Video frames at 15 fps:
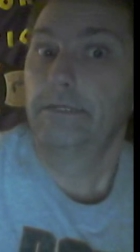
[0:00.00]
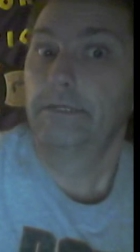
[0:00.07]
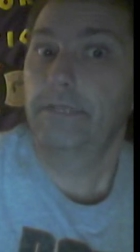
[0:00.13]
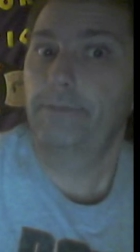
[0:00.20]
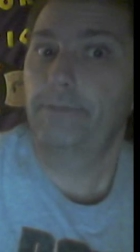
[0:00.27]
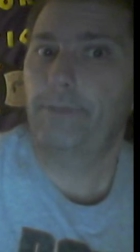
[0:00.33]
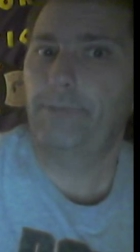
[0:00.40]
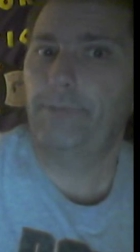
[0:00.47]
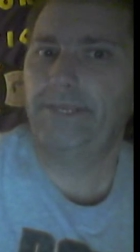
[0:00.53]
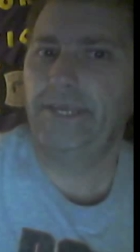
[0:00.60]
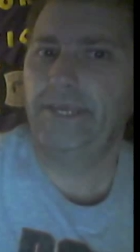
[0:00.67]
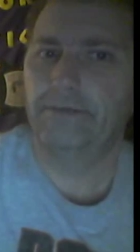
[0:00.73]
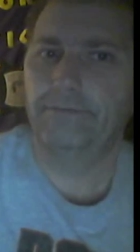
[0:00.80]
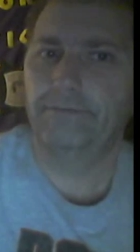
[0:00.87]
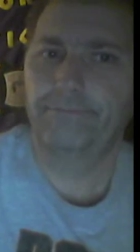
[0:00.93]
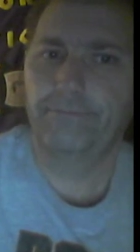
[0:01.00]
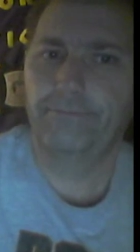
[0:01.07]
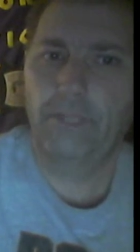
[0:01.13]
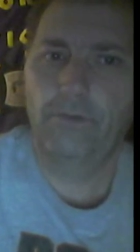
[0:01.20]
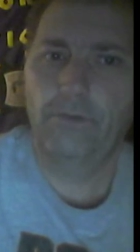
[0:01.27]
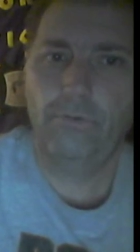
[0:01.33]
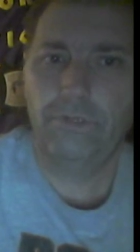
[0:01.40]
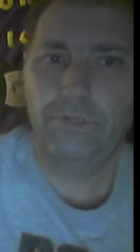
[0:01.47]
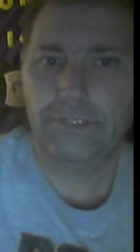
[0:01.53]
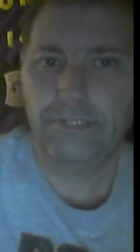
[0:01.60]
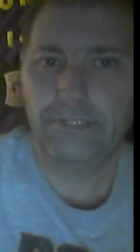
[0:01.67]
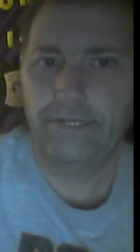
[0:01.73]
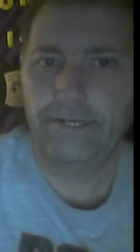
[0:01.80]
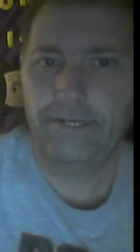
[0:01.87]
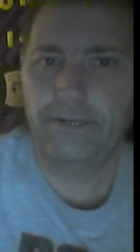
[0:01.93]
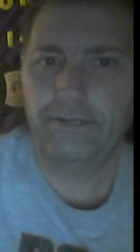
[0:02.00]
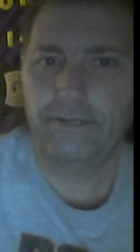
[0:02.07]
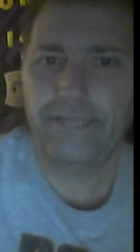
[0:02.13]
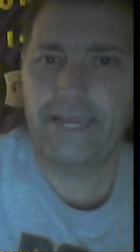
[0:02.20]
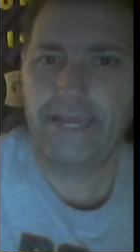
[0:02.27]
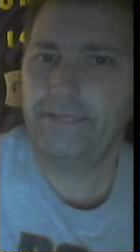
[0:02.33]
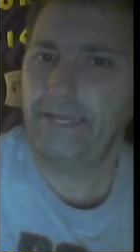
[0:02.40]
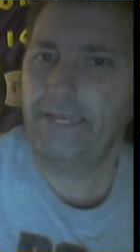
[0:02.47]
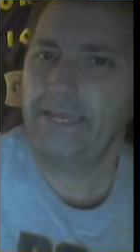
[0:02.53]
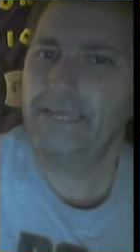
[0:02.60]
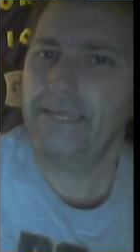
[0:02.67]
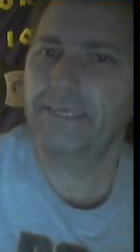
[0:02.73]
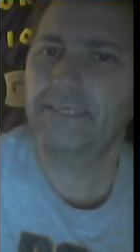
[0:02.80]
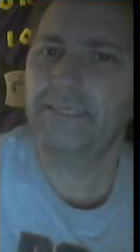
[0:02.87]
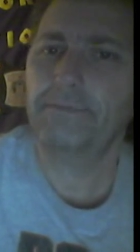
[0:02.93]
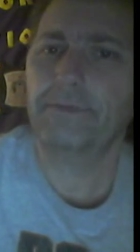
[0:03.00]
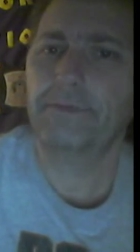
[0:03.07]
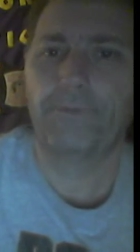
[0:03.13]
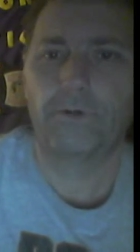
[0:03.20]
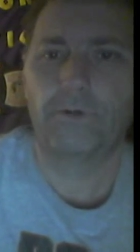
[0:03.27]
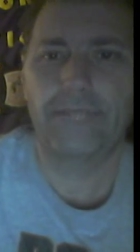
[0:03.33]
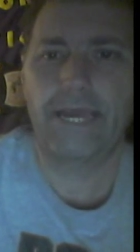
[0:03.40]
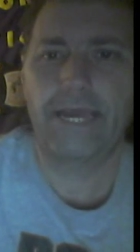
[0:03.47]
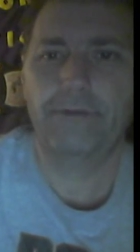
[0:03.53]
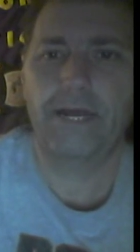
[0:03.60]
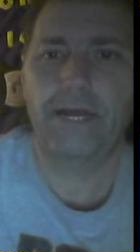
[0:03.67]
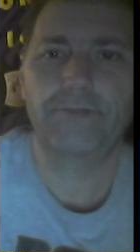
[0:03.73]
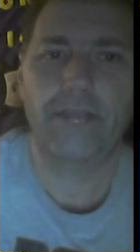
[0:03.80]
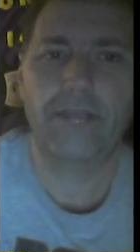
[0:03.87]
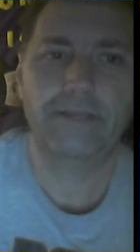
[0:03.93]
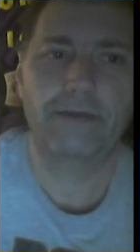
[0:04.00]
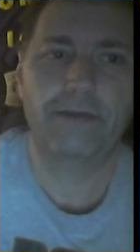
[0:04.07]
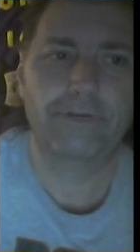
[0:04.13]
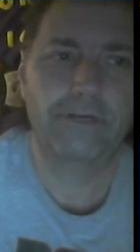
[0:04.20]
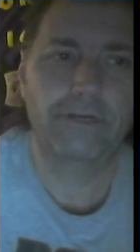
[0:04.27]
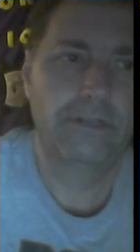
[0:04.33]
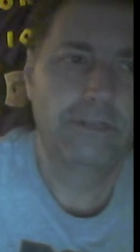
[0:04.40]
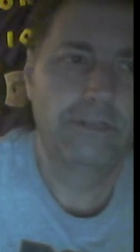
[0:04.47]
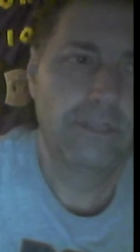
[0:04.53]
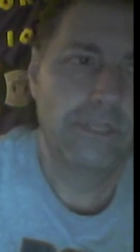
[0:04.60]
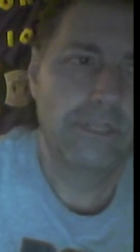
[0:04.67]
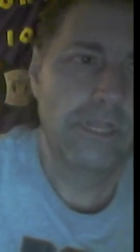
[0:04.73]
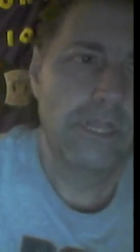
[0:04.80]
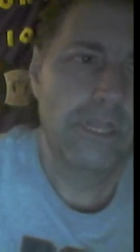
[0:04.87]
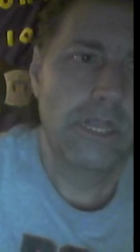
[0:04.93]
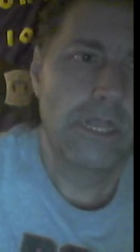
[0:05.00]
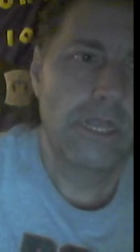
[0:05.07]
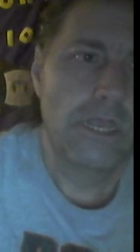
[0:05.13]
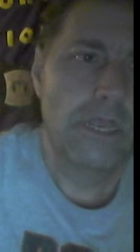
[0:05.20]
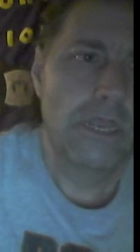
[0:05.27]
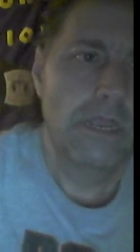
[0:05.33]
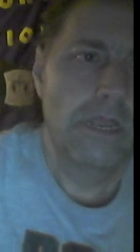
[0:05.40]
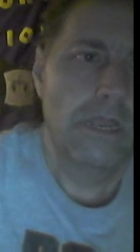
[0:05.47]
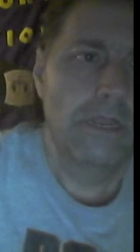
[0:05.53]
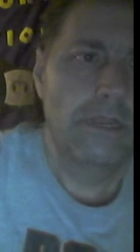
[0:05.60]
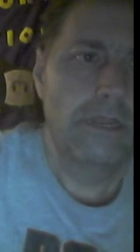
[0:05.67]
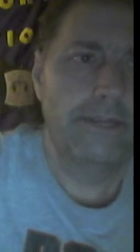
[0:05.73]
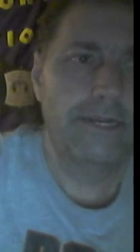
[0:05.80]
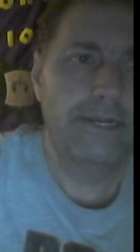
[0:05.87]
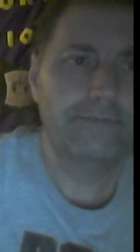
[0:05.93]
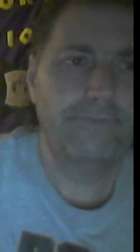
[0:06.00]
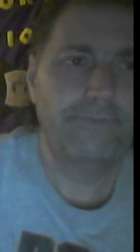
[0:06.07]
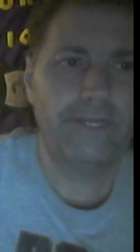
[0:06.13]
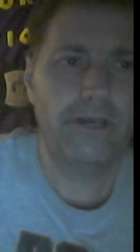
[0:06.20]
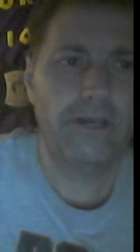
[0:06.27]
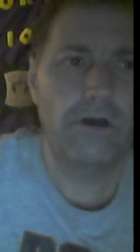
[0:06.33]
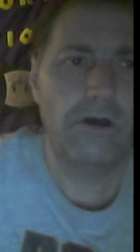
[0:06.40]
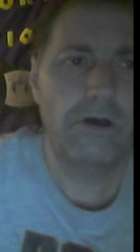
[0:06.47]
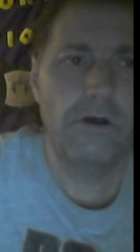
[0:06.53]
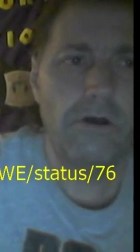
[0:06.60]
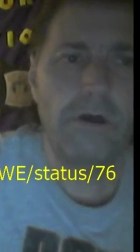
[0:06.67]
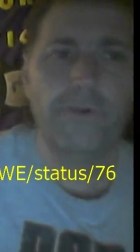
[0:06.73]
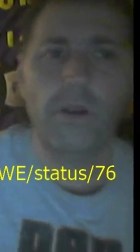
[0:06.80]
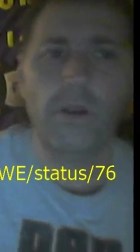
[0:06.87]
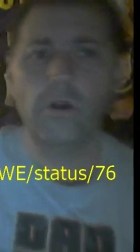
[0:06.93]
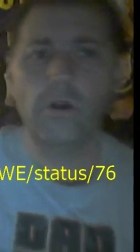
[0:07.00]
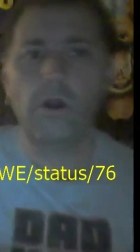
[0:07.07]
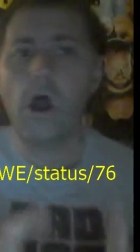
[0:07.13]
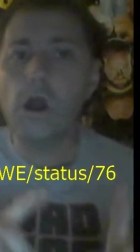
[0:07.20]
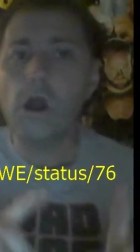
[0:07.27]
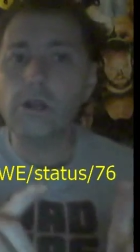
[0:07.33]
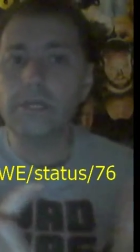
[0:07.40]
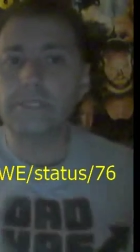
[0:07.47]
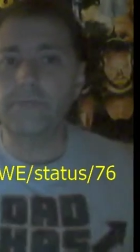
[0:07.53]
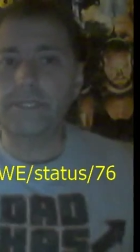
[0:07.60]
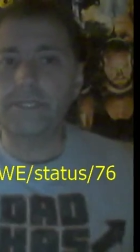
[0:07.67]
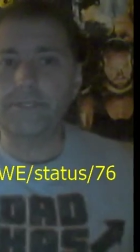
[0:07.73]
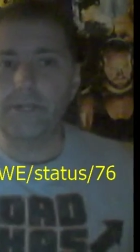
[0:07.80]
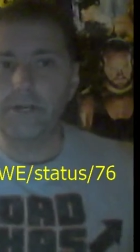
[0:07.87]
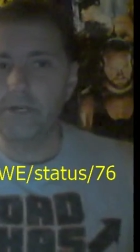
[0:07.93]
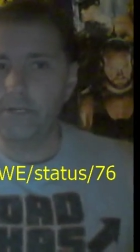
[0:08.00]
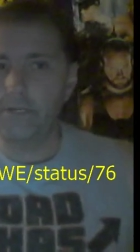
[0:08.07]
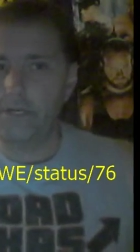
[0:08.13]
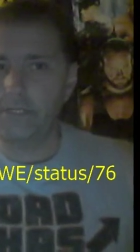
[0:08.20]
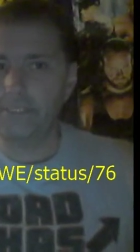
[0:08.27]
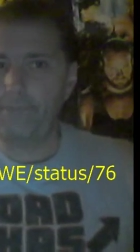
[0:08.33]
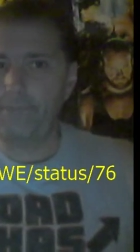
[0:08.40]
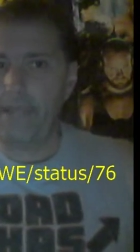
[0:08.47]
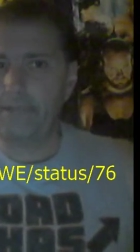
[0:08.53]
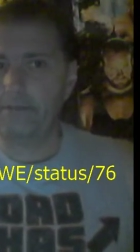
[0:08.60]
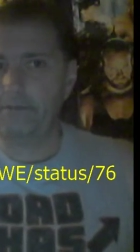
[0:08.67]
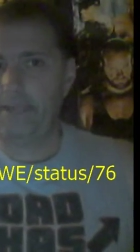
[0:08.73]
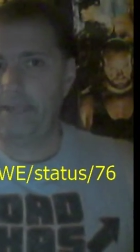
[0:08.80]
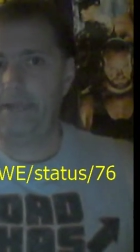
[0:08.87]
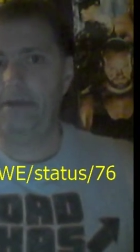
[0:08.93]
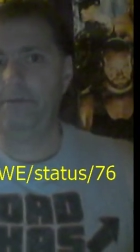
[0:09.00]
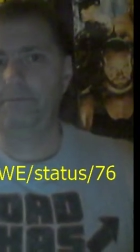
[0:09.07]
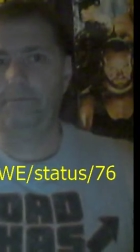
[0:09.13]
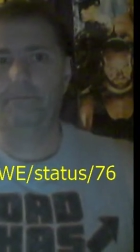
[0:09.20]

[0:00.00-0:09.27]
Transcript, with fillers: WWE deal, which is a clear sign that he has accepted full-time contract offer. And here's a video of Kurt Hawkins' return on SmackDown